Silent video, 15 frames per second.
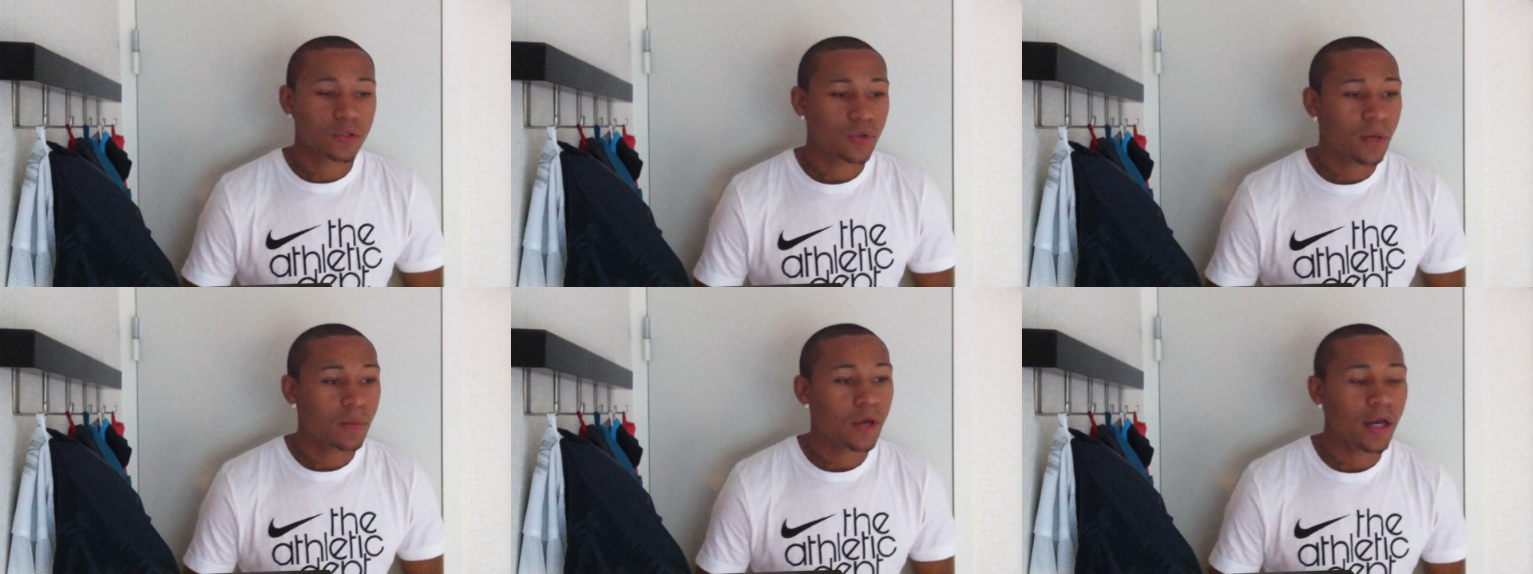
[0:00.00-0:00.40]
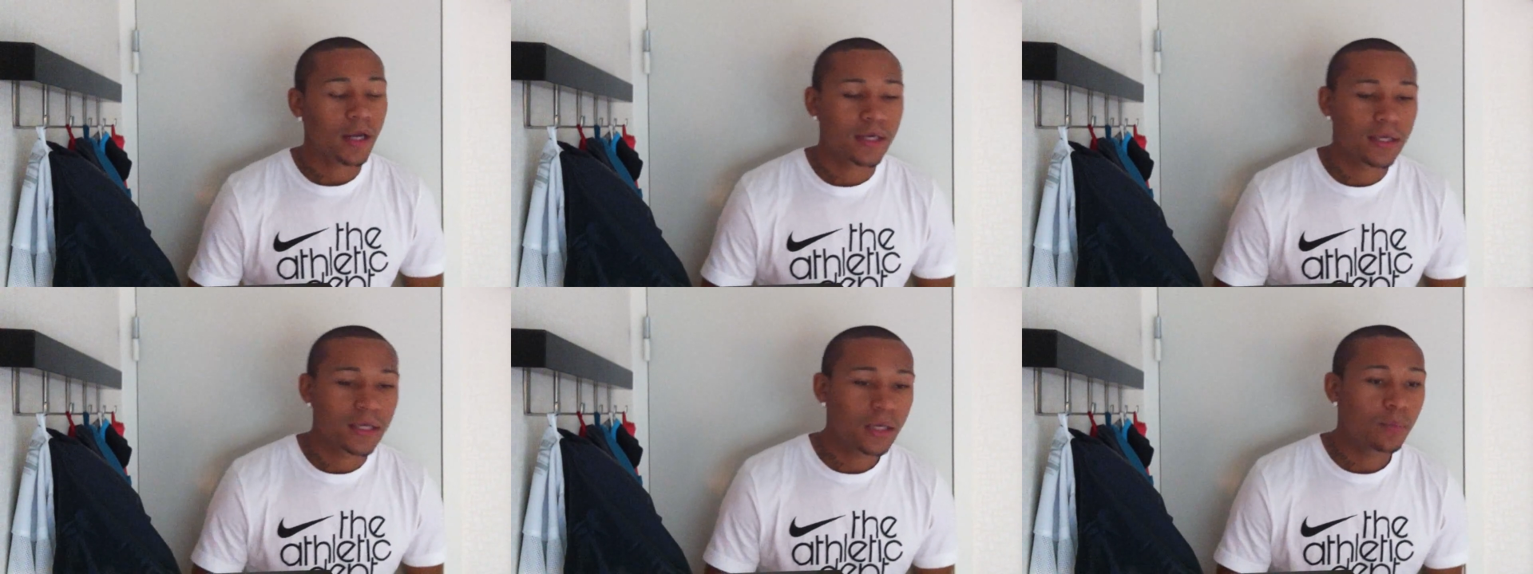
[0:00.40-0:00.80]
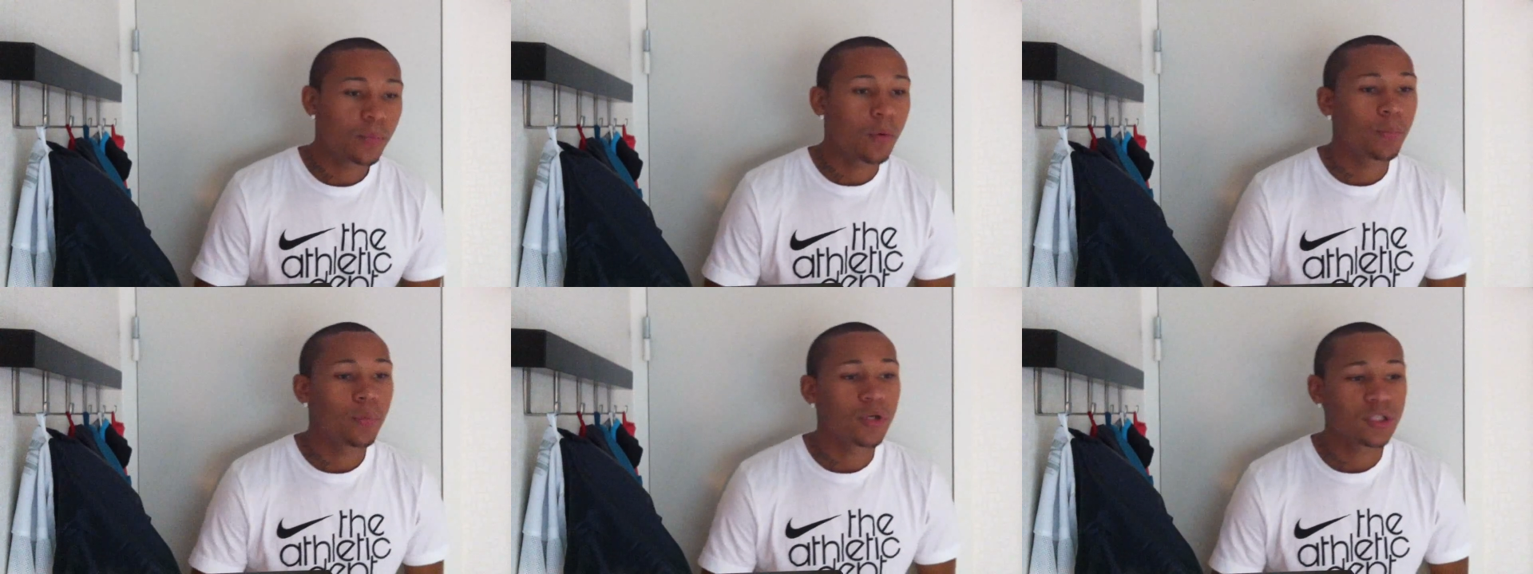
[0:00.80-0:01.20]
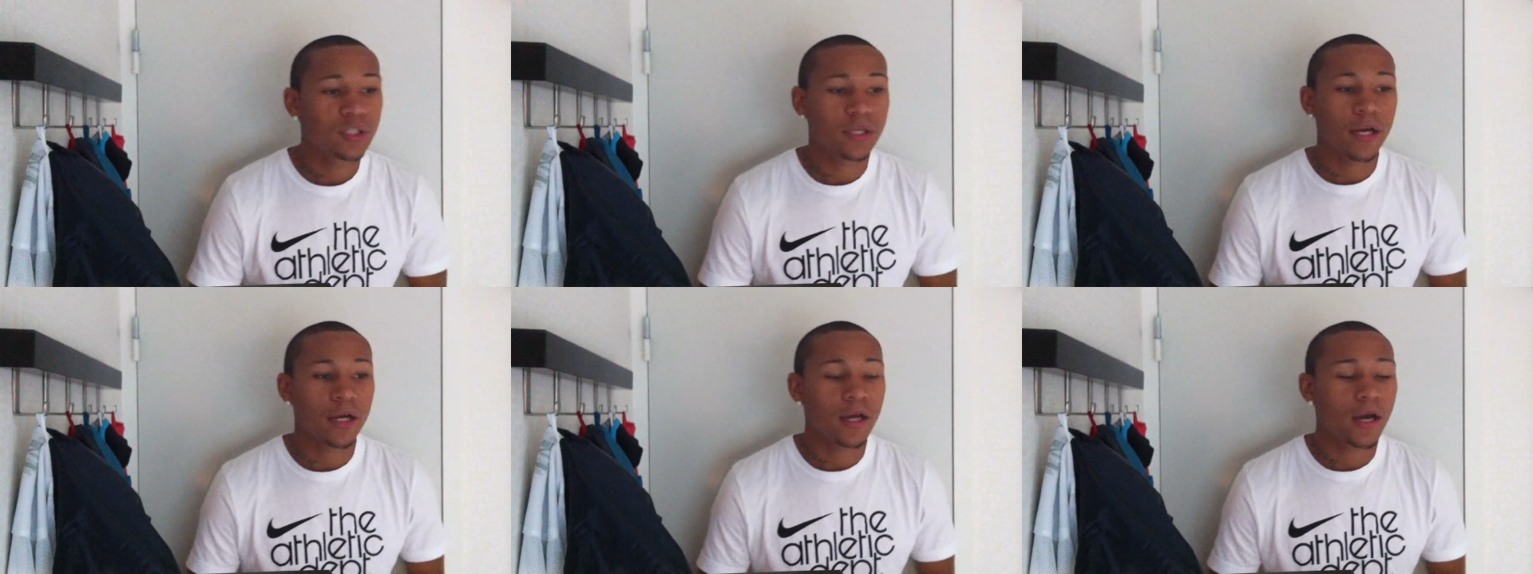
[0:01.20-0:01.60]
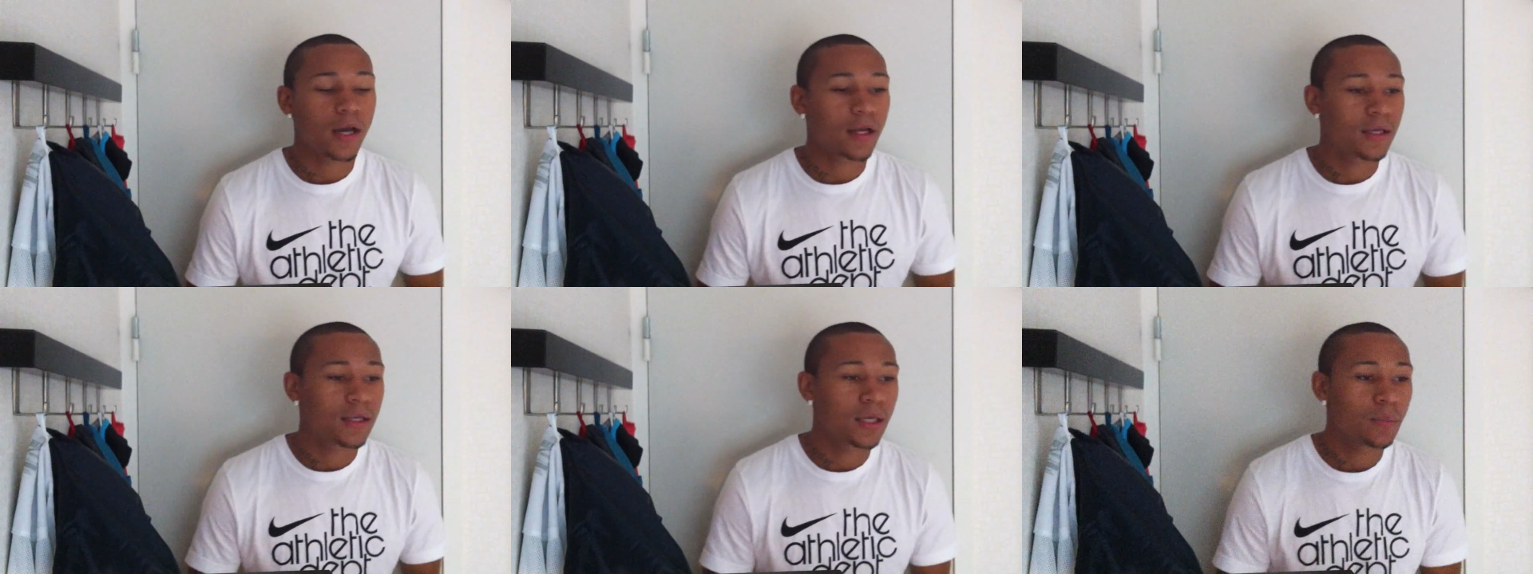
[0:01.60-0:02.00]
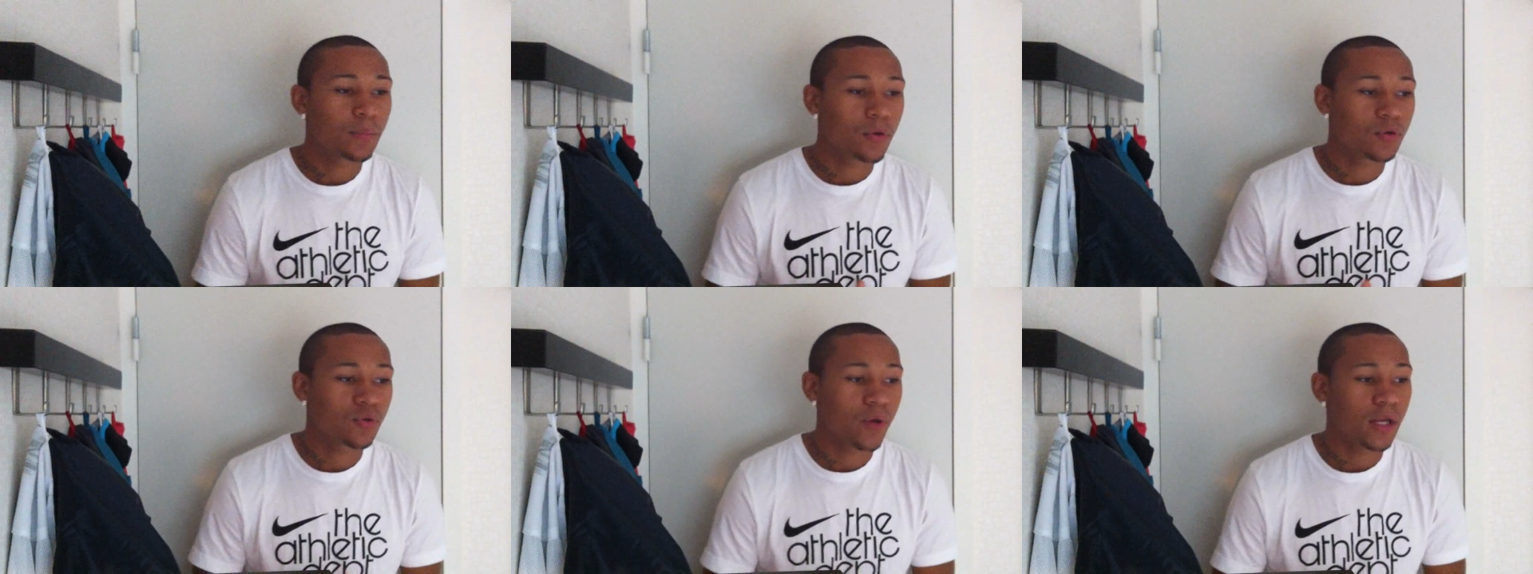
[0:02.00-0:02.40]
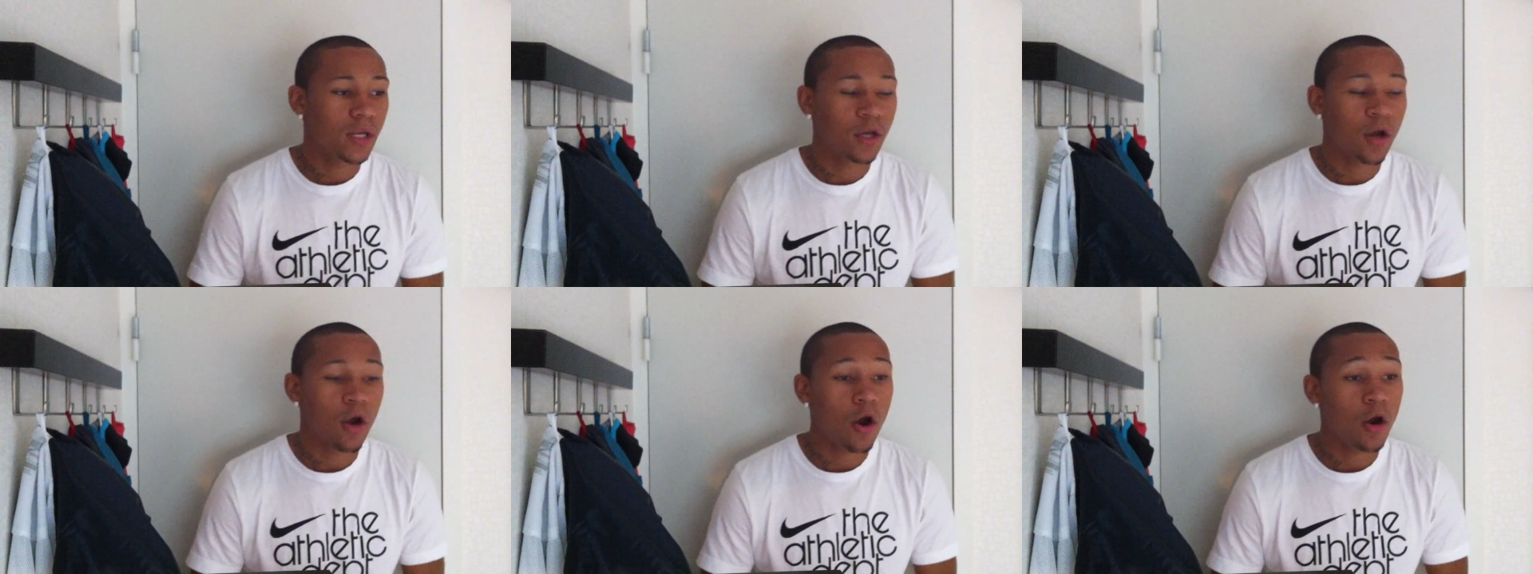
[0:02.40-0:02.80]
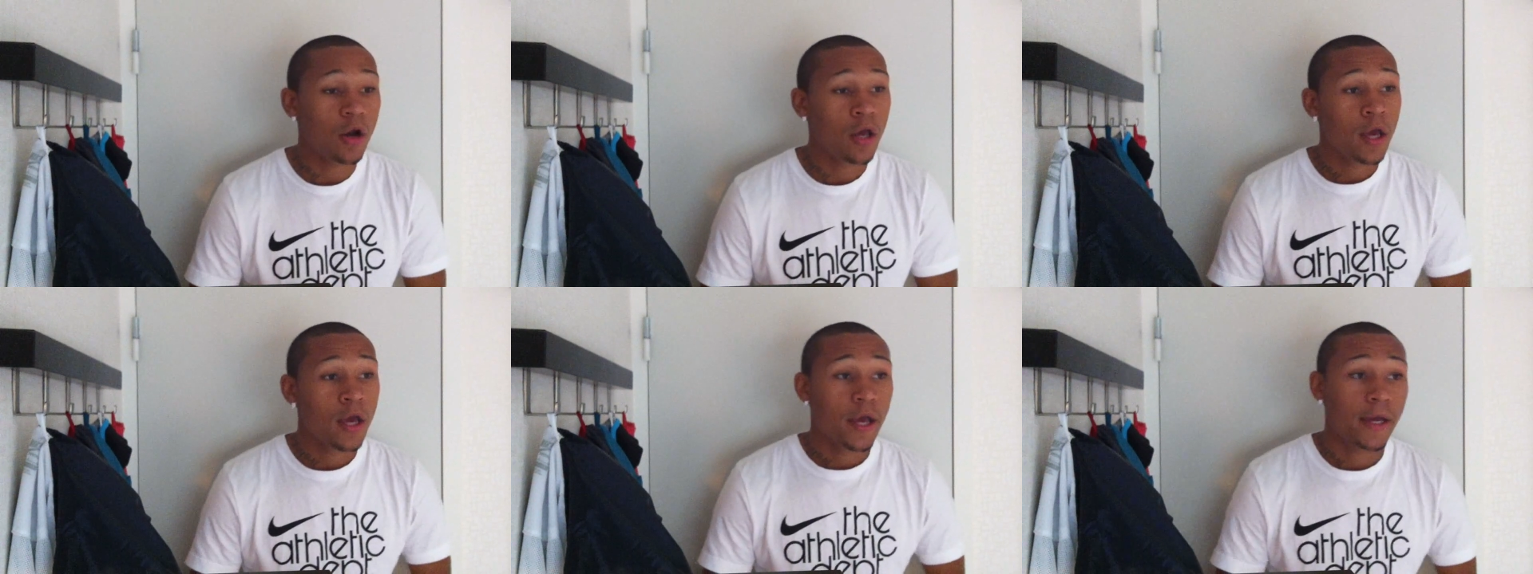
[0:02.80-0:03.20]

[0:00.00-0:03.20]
so i've got to keep on pushing i've got to keep on training hard